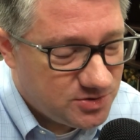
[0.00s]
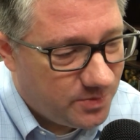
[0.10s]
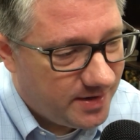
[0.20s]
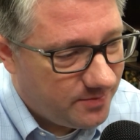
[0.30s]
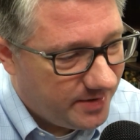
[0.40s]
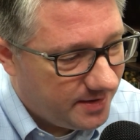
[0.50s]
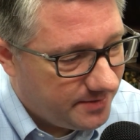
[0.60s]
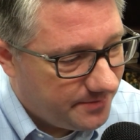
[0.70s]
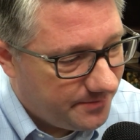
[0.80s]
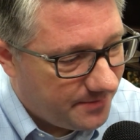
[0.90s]
So when
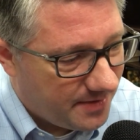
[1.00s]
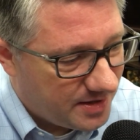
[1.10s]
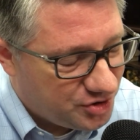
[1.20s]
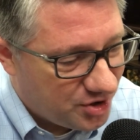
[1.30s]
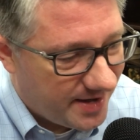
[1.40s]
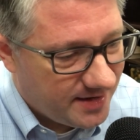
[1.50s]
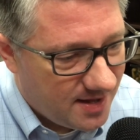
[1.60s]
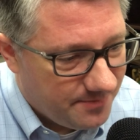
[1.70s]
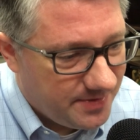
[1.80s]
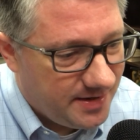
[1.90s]
a giant
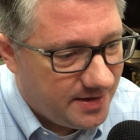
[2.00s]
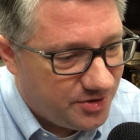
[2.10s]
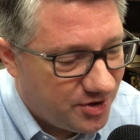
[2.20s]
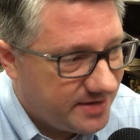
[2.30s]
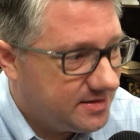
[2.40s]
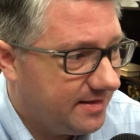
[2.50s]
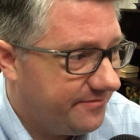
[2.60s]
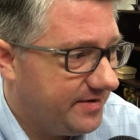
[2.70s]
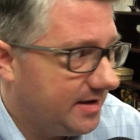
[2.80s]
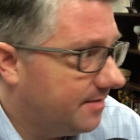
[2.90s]
company and a giant
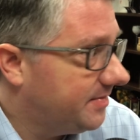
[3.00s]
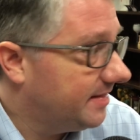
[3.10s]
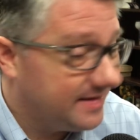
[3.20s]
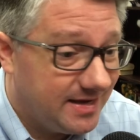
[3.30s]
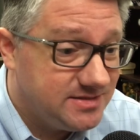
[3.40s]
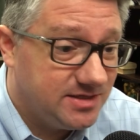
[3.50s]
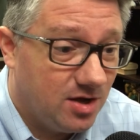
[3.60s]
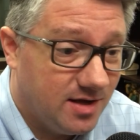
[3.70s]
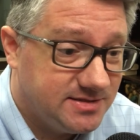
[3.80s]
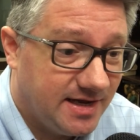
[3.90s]
telephony company like Nice and
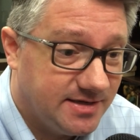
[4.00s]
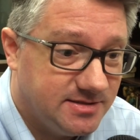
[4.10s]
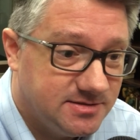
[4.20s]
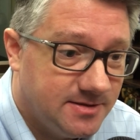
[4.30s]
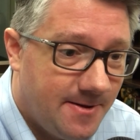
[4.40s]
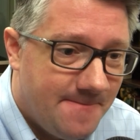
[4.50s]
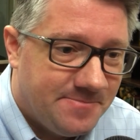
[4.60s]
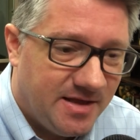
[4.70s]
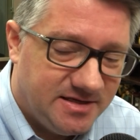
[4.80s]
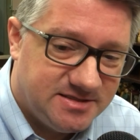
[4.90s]
Contact is
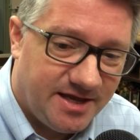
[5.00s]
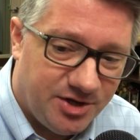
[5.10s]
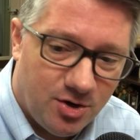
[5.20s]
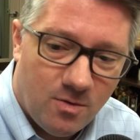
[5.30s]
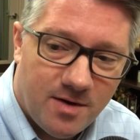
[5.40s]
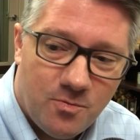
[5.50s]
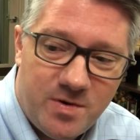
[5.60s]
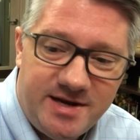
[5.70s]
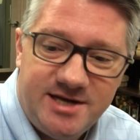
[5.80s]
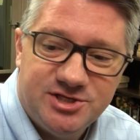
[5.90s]
saying, you know what,
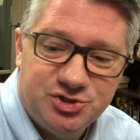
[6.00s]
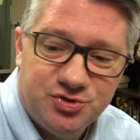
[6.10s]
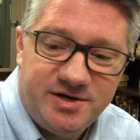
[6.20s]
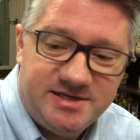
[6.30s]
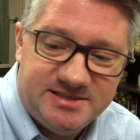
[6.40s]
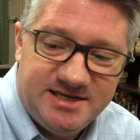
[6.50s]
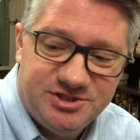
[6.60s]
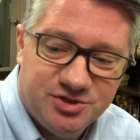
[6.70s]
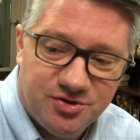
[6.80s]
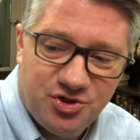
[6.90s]
we need to treat
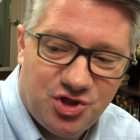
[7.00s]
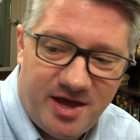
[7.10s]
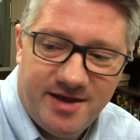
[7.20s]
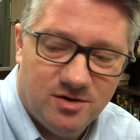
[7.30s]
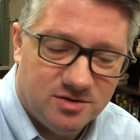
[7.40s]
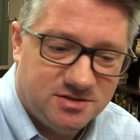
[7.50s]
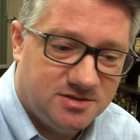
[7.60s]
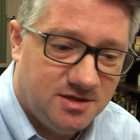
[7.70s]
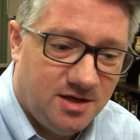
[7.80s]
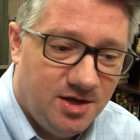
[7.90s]
digital channels